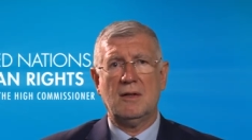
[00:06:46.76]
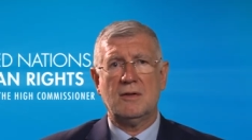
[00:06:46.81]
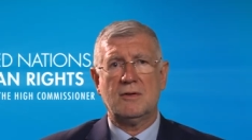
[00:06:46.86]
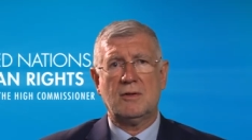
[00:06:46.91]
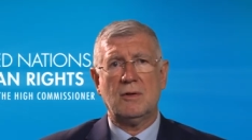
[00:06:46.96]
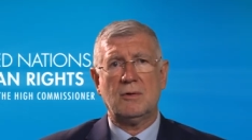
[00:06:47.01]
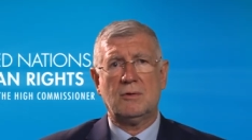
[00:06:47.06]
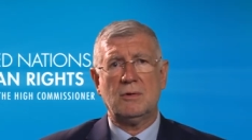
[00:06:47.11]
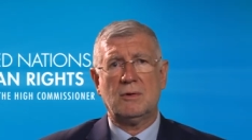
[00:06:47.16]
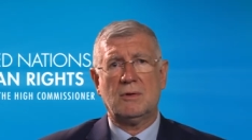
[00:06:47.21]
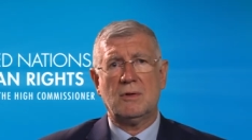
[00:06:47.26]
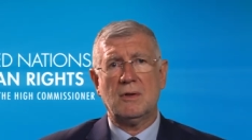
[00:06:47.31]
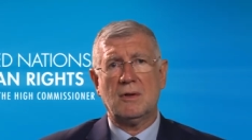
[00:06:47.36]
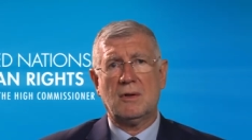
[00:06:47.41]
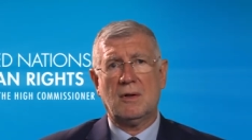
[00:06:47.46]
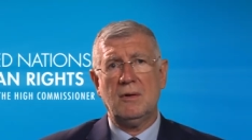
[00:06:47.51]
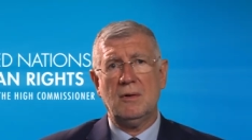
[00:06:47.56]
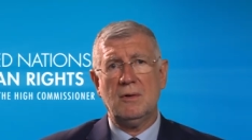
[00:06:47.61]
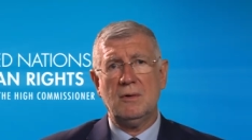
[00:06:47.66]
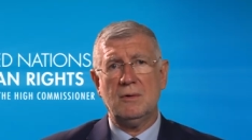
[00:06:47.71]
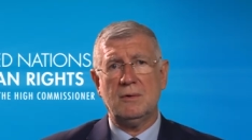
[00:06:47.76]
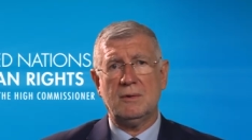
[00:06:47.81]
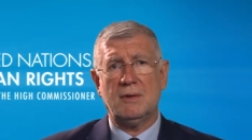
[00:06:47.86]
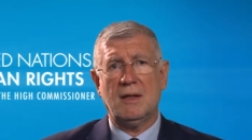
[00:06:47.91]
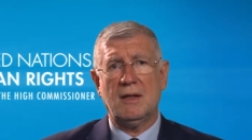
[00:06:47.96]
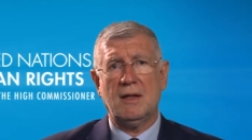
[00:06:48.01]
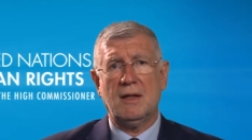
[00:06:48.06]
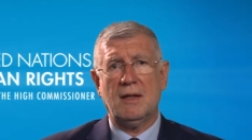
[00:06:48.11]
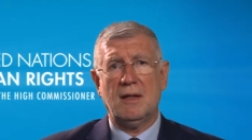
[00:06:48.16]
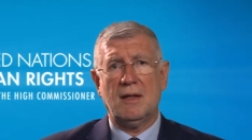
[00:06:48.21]
So to
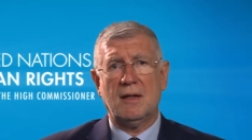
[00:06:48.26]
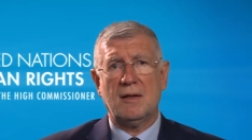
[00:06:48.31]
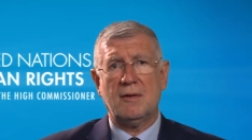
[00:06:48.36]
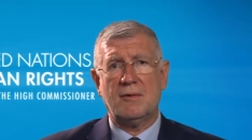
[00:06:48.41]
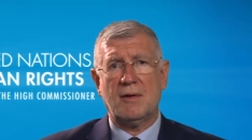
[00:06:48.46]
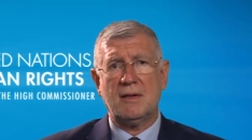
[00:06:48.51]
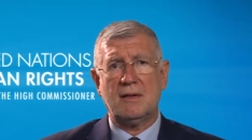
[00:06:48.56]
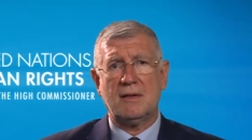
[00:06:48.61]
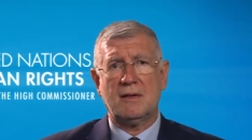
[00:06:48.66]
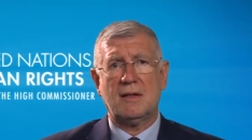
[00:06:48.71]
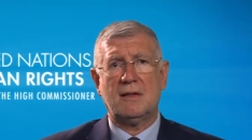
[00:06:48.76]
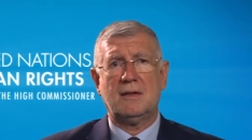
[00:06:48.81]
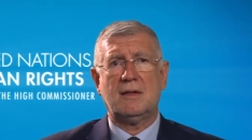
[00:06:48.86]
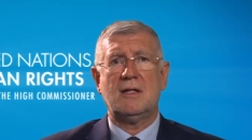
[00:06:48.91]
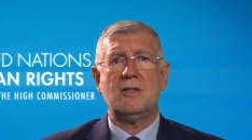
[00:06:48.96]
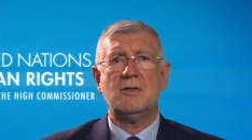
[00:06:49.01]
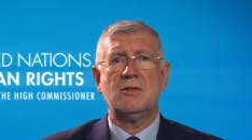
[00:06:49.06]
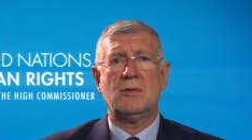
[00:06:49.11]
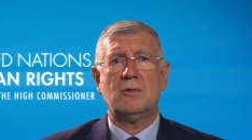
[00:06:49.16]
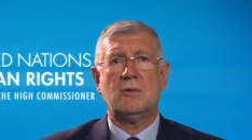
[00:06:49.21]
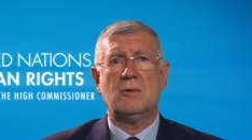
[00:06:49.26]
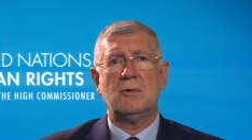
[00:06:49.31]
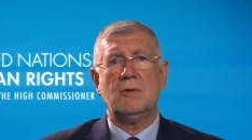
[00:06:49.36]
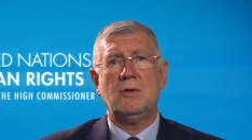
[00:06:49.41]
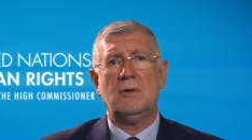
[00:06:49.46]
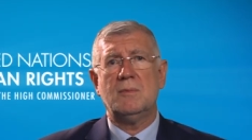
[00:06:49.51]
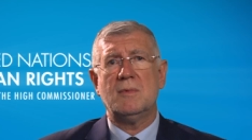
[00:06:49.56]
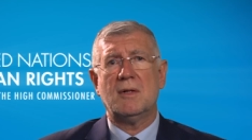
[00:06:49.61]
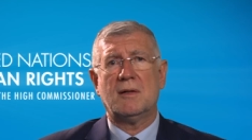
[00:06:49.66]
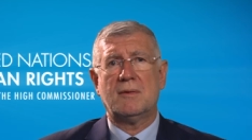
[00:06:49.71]
conclude, Greater attention to
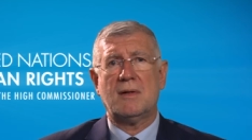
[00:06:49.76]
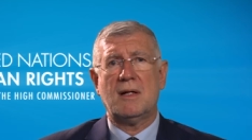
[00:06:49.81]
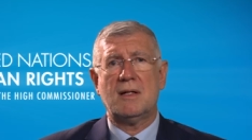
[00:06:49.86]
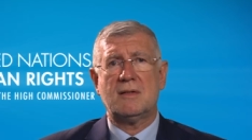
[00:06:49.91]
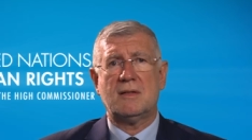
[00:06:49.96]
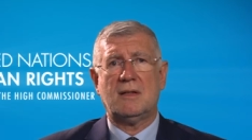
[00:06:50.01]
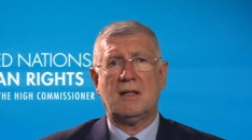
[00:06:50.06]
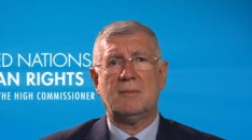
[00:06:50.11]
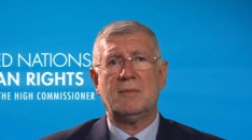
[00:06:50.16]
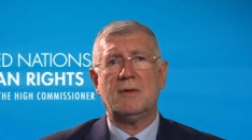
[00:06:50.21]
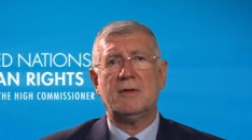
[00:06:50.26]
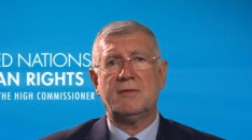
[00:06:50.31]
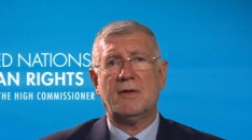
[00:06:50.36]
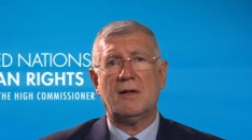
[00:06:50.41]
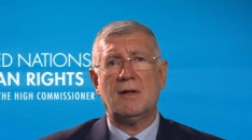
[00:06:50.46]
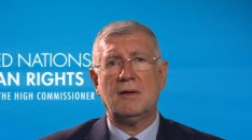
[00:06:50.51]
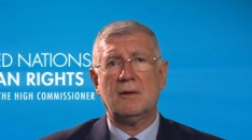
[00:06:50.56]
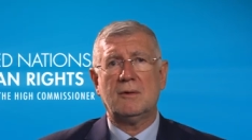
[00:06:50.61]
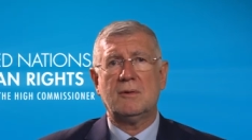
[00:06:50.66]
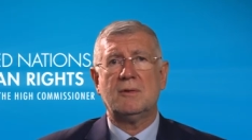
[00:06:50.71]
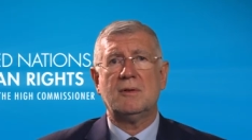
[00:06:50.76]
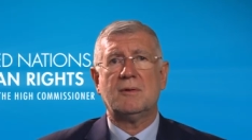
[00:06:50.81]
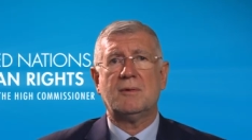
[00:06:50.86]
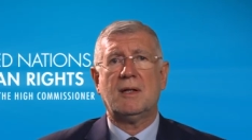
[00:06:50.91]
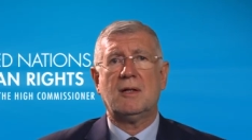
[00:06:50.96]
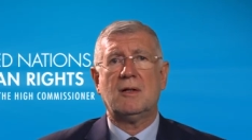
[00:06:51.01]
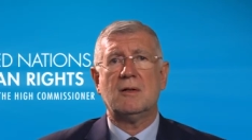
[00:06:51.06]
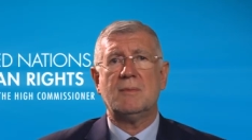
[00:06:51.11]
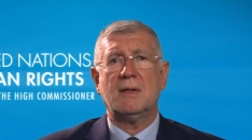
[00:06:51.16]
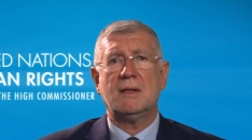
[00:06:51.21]
human rights and above all to the
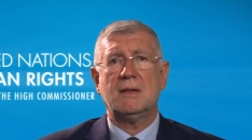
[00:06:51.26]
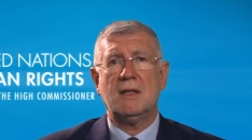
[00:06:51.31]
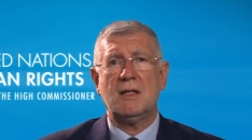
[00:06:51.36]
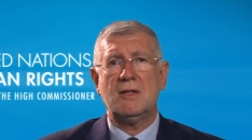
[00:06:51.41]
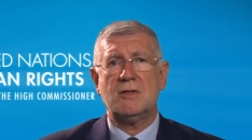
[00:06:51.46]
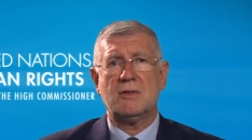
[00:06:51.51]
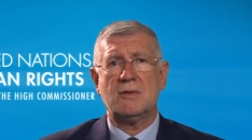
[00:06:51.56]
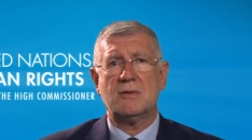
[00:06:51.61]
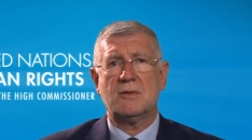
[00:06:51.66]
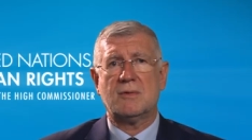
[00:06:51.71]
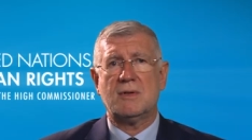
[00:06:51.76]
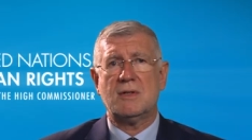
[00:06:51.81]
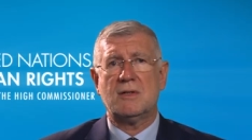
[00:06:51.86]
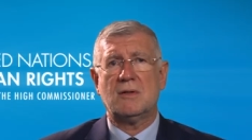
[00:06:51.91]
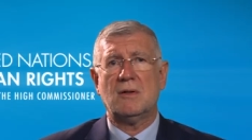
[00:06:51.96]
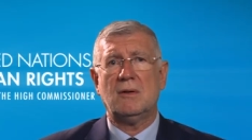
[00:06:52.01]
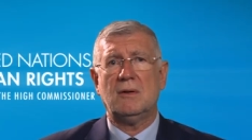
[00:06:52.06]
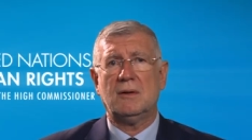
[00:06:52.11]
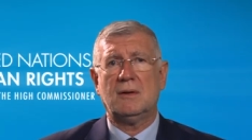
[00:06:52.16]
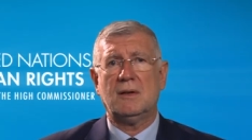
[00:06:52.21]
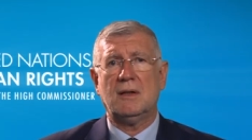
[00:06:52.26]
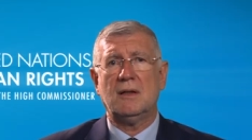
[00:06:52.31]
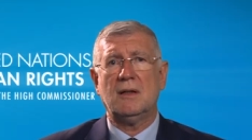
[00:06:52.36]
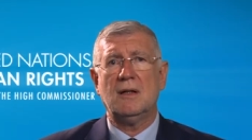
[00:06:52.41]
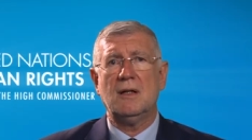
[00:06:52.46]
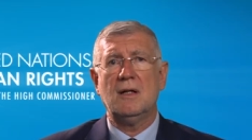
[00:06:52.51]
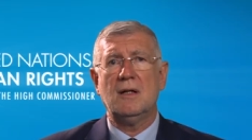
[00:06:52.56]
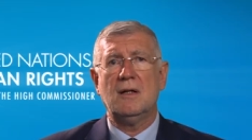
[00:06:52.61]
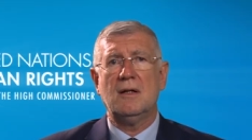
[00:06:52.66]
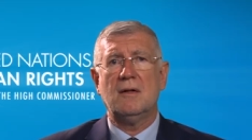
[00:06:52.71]
recommendations
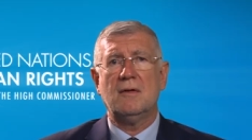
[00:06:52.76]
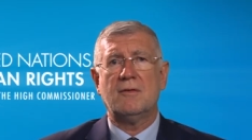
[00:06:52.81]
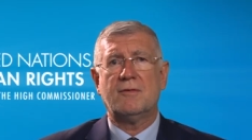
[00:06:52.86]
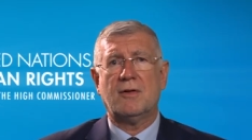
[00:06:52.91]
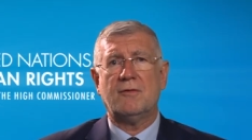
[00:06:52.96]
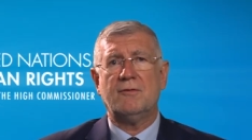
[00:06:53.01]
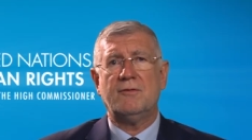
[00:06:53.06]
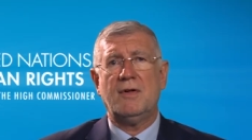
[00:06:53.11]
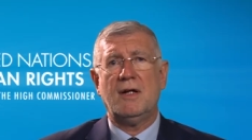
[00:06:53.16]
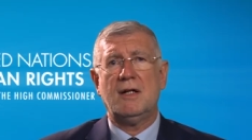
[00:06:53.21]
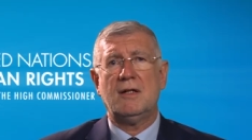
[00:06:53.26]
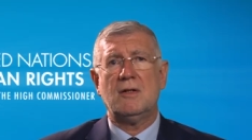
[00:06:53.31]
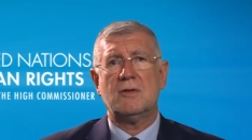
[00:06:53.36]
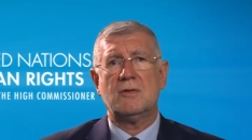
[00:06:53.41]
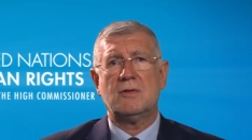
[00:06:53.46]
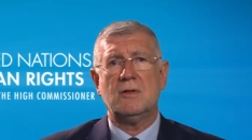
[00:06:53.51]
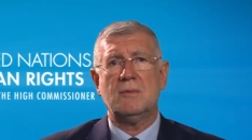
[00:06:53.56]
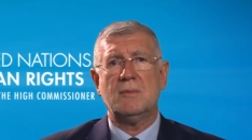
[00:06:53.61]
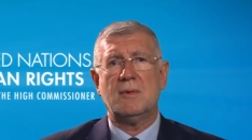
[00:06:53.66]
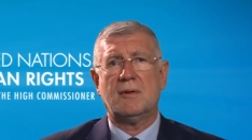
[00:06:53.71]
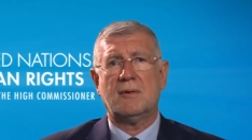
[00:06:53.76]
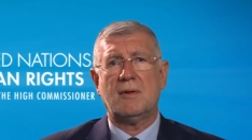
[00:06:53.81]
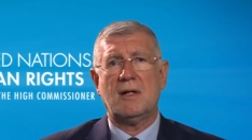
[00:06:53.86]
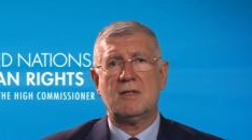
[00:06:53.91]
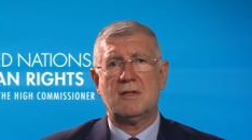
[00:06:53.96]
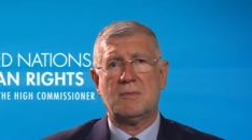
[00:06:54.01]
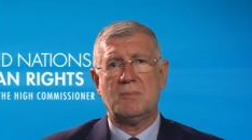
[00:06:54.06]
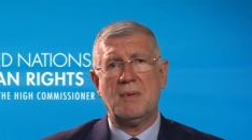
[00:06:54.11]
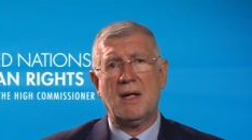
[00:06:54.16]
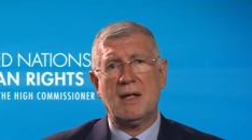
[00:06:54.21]
resulting from various human
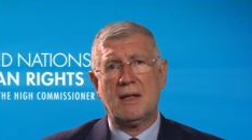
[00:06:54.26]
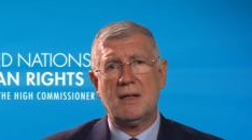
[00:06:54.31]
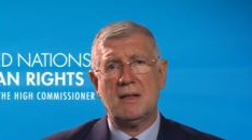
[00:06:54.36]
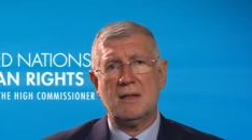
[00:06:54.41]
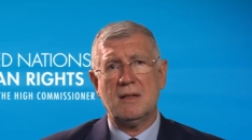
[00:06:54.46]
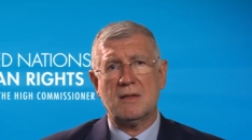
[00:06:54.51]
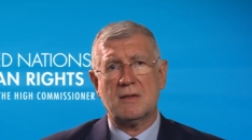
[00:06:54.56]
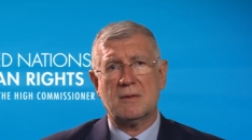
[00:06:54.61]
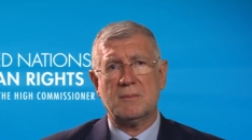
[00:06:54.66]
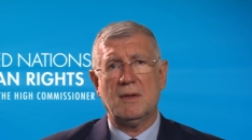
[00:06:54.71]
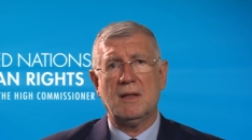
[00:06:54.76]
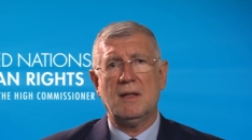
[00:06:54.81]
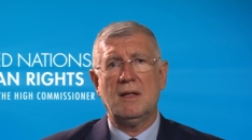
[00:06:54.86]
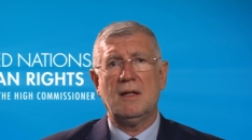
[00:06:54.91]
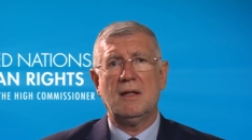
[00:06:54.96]
rights mechanisms.